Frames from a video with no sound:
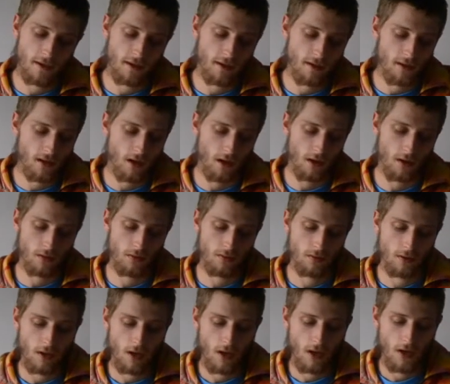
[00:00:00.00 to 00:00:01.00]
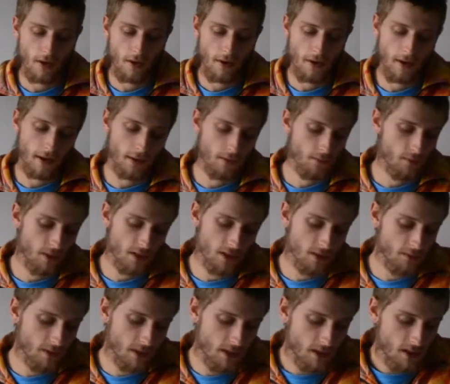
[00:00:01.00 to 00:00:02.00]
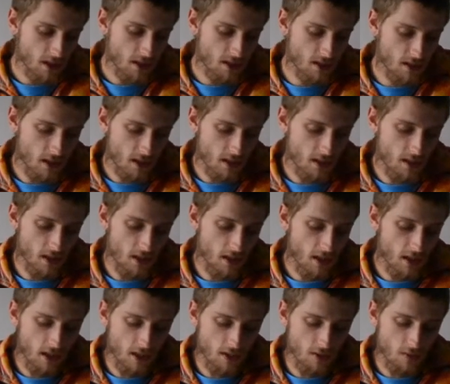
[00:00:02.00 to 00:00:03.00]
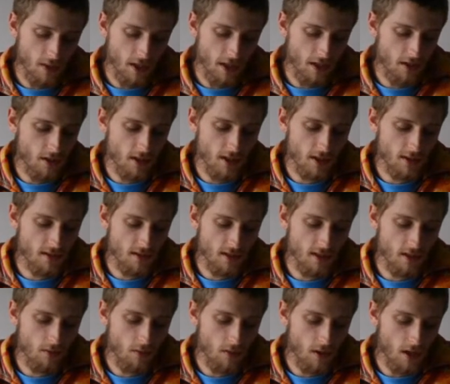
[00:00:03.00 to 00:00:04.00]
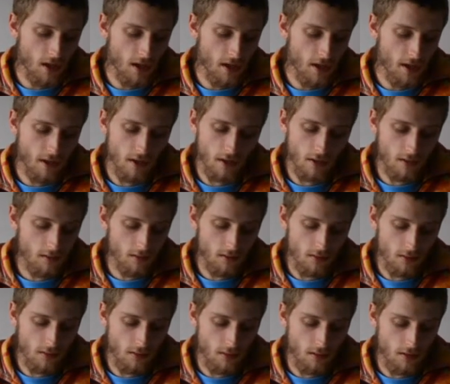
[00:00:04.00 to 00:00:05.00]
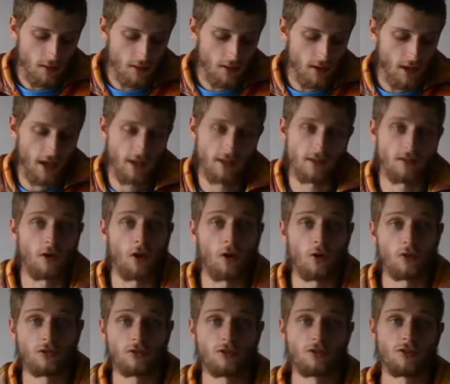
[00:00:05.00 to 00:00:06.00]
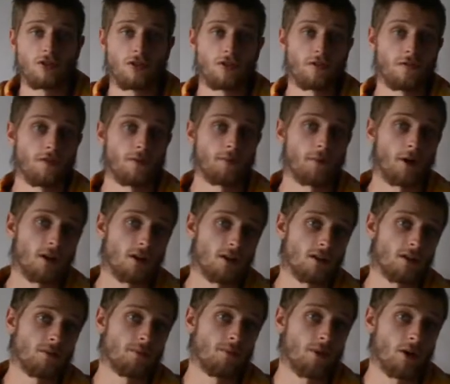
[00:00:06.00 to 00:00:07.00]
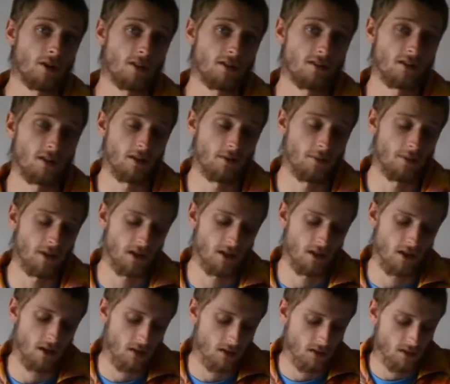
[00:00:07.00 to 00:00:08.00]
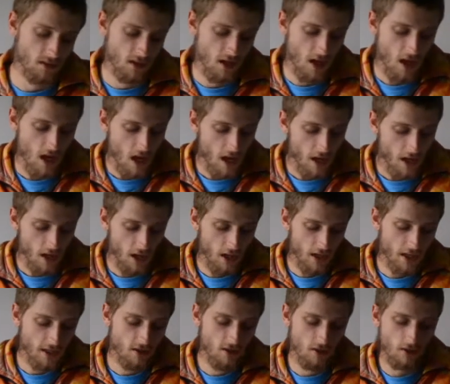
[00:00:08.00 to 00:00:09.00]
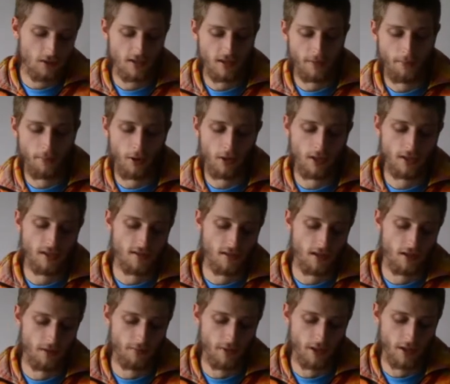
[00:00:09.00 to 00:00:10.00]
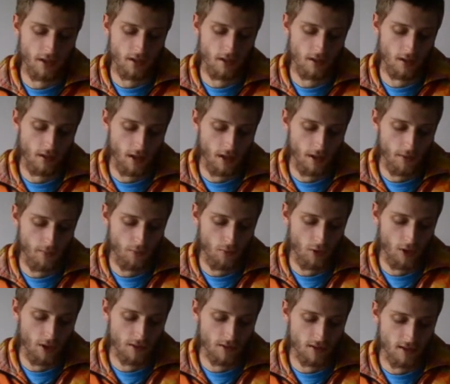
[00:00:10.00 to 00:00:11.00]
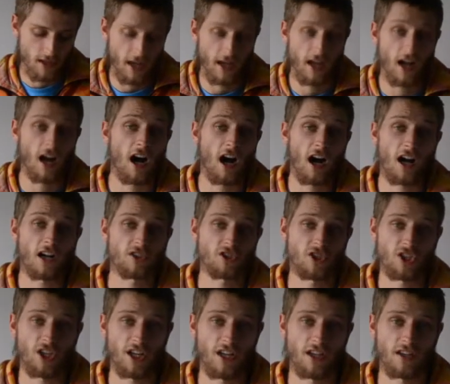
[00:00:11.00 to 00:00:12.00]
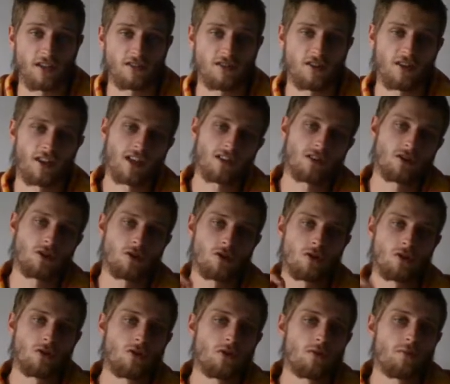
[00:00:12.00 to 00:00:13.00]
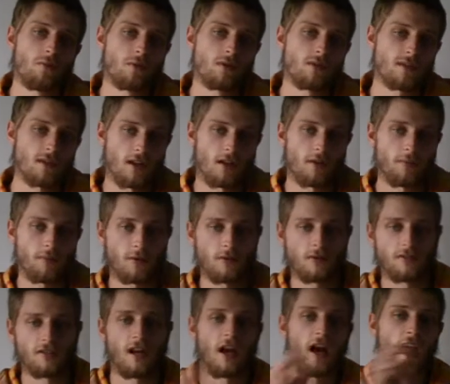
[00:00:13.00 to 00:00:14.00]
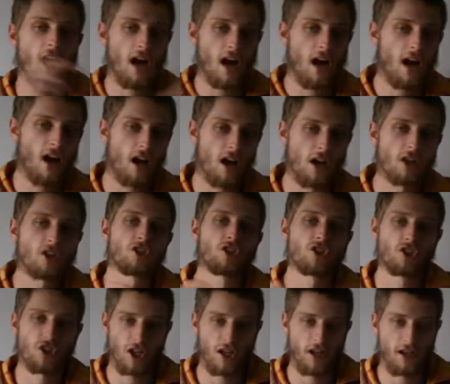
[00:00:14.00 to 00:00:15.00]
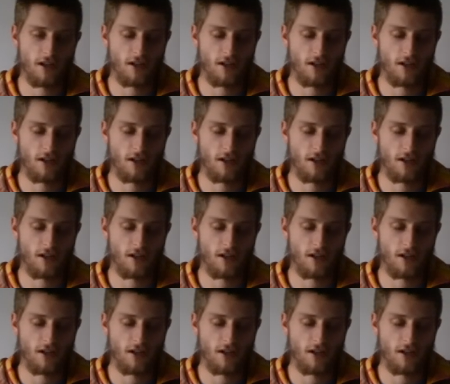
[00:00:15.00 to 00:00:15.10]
yeah, we just did ilizwe, and you can see why that holds true for monosyllabic nouns. Now let's do some polysyllabic ones, like ha she. So that's two syllables, ha she.